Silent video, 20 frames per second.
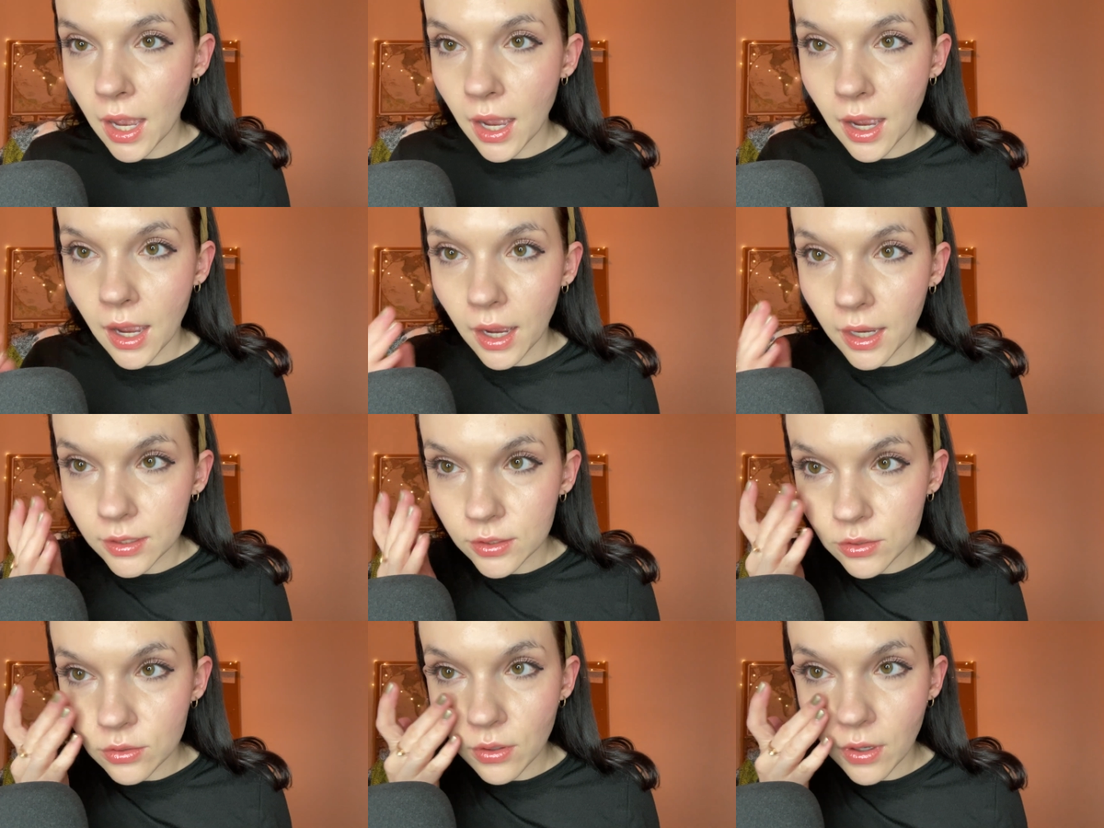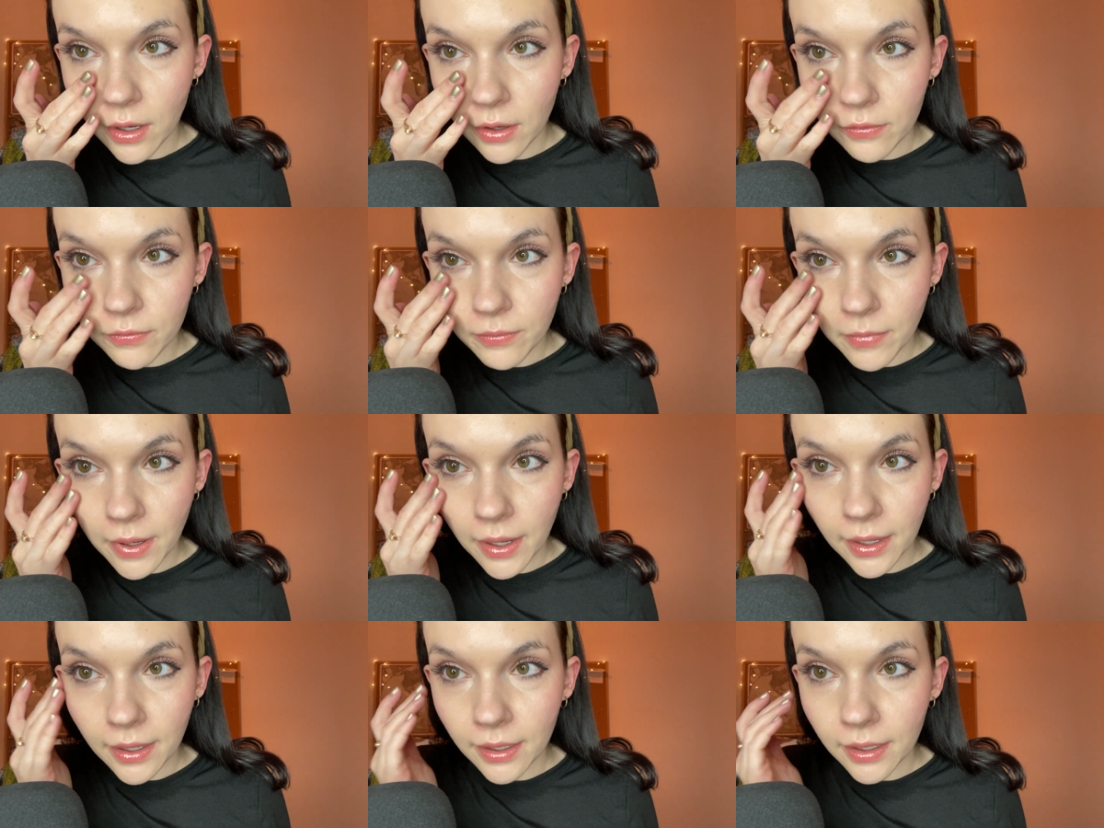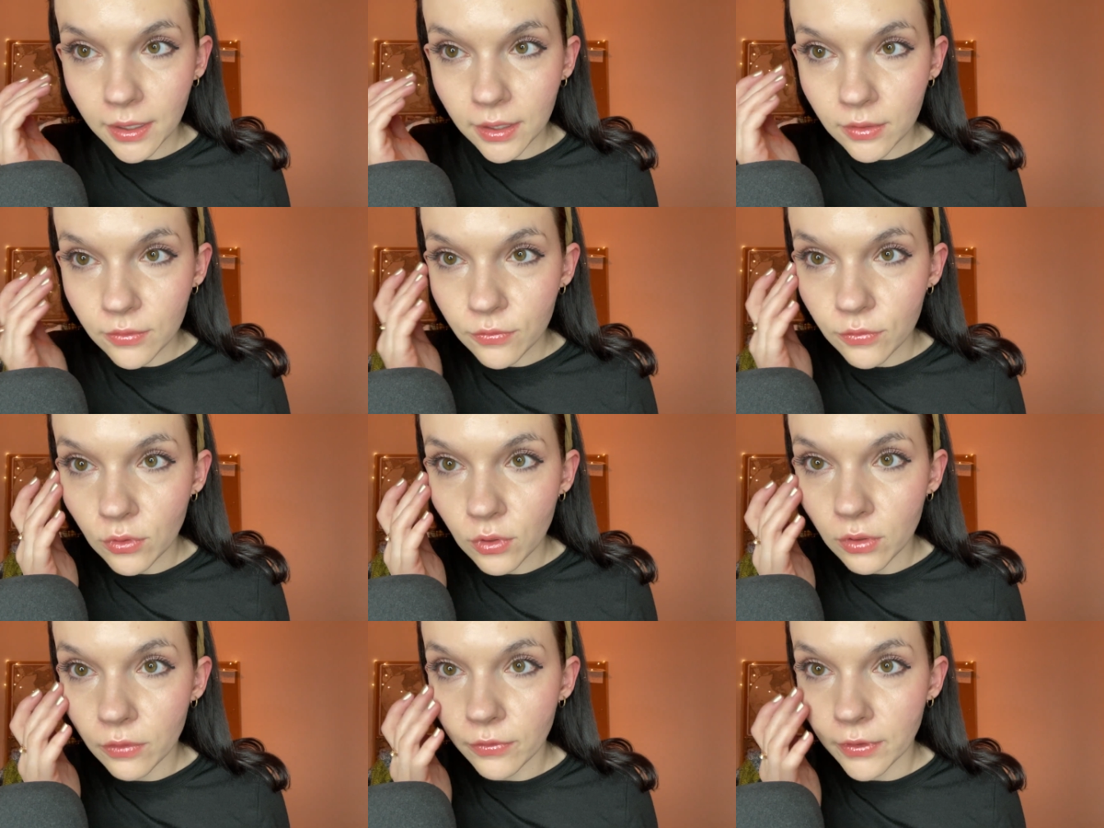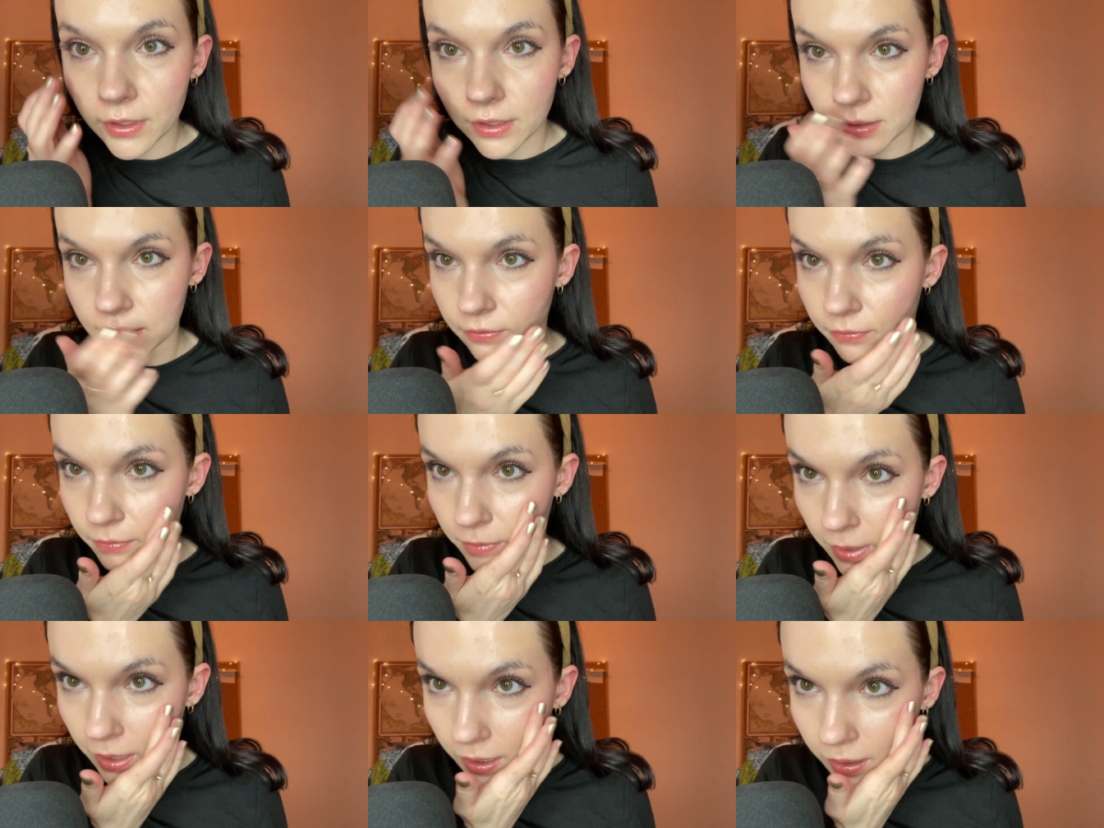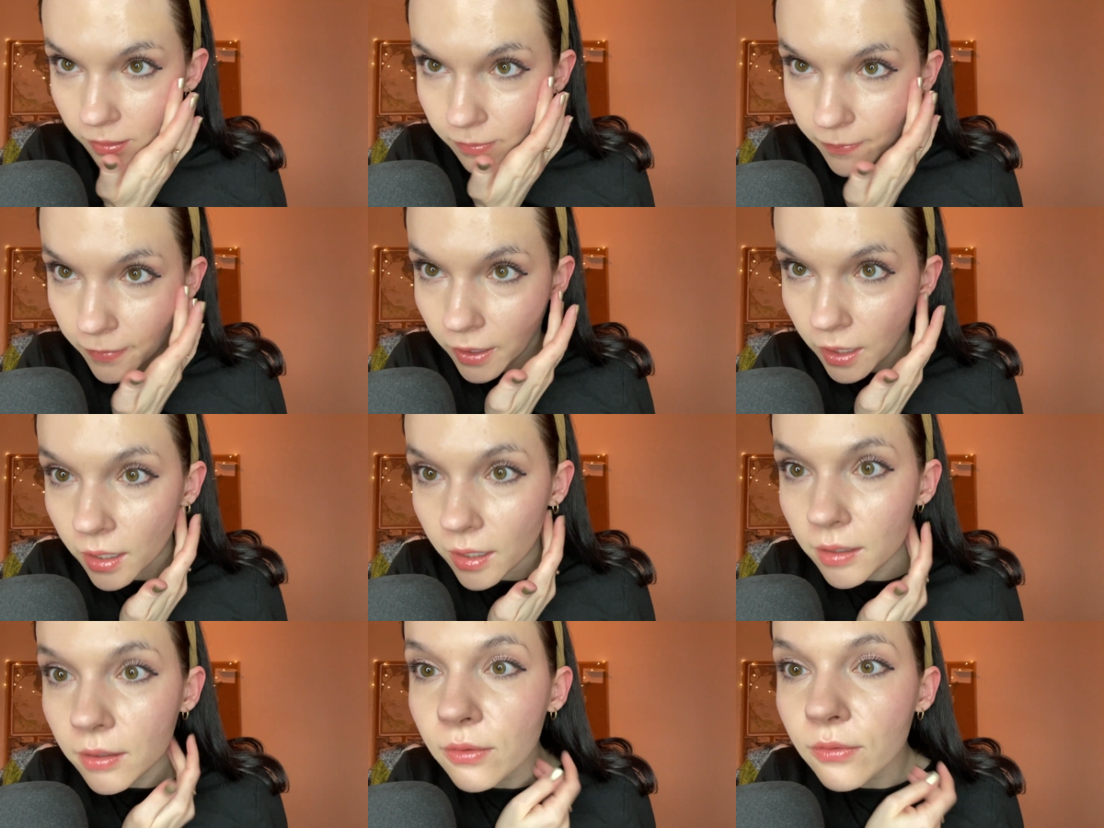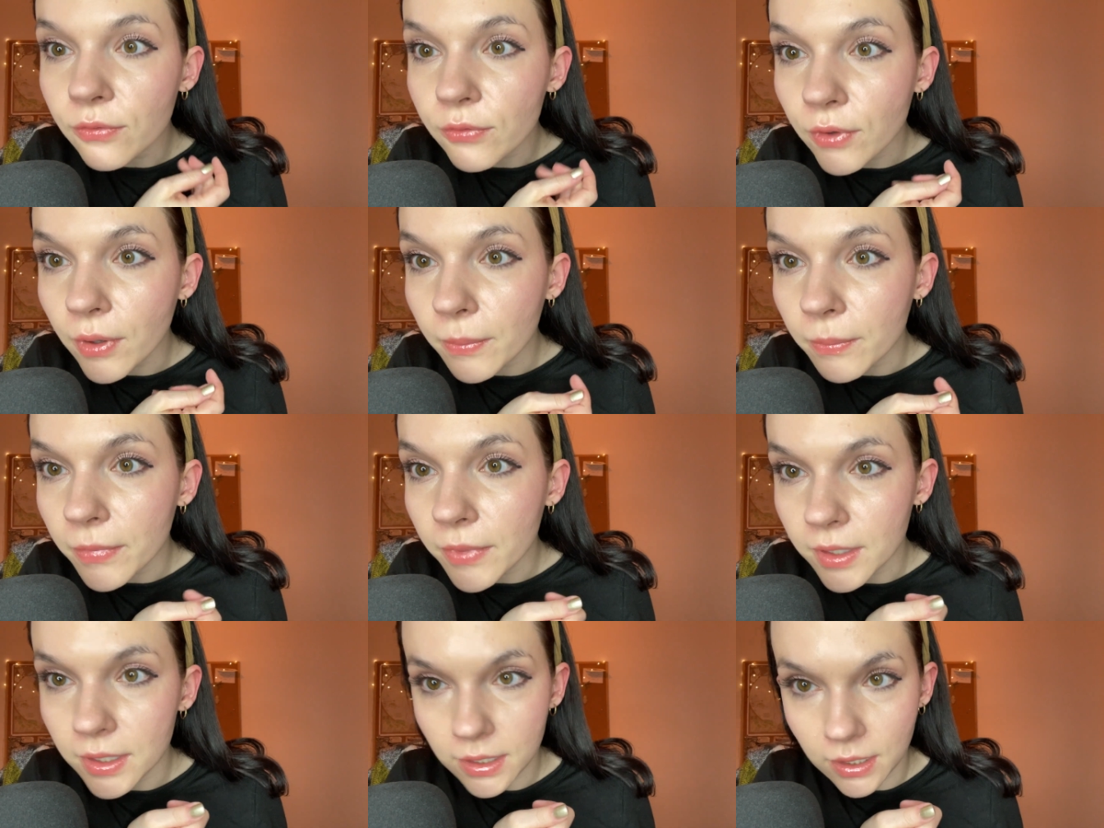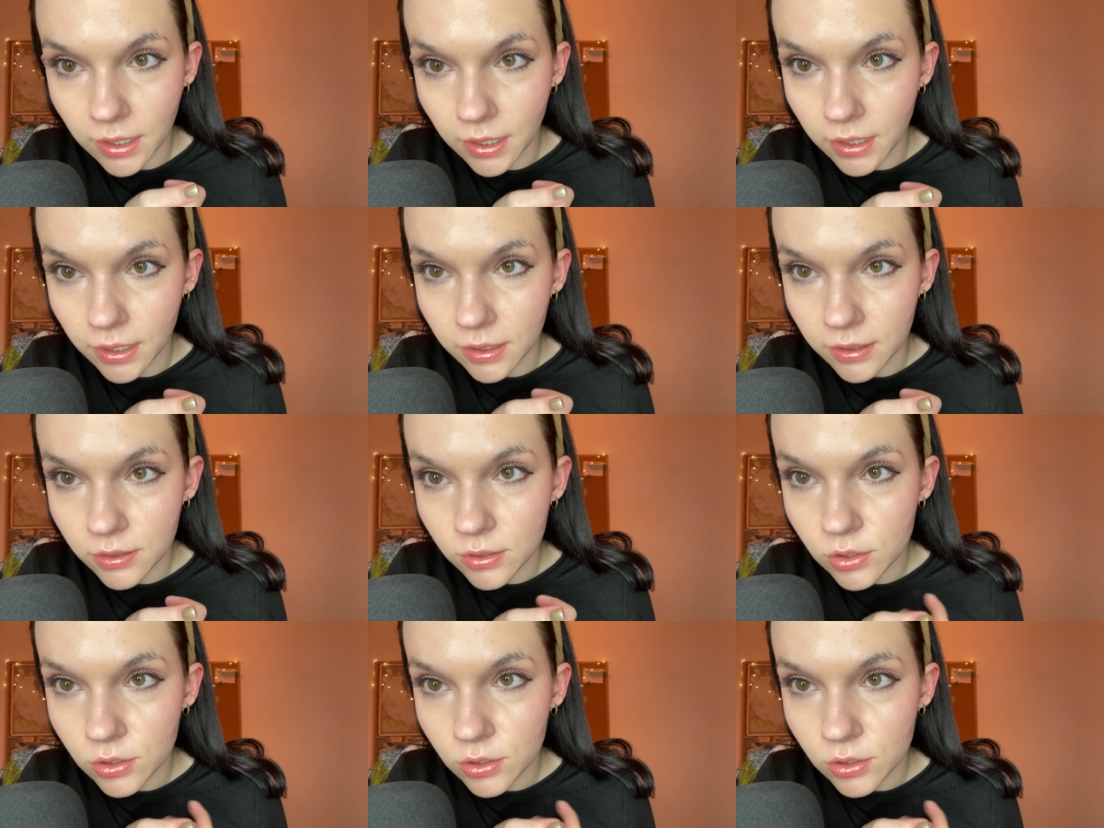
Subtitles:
I do have my full face of makeup on from the day,